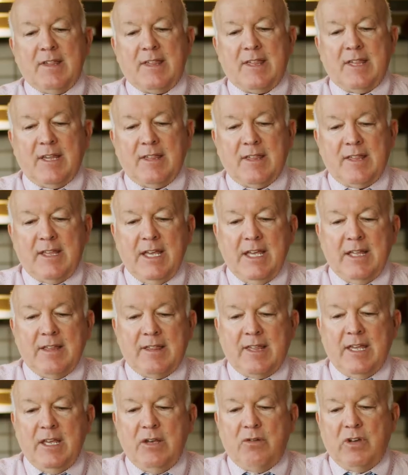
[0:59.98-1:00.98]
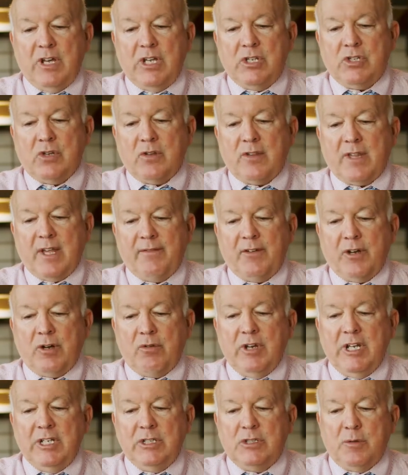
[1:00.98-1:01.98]
16 sea creatures have
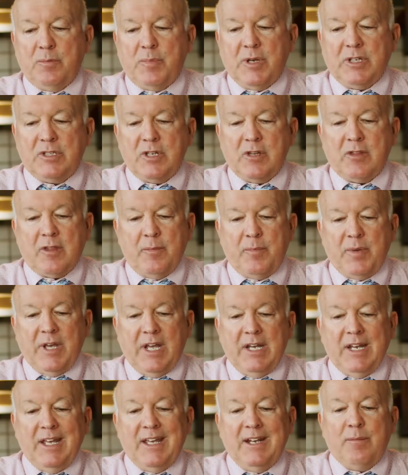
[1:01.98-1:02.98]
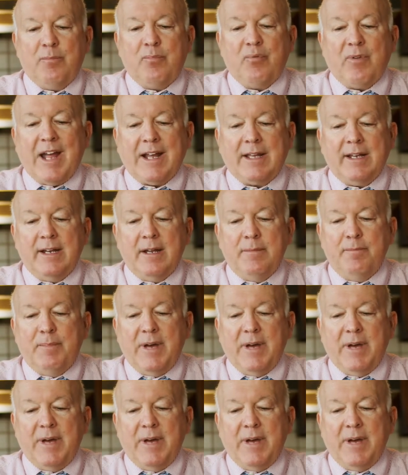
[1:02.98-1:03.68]
agreed to participate in a bracketed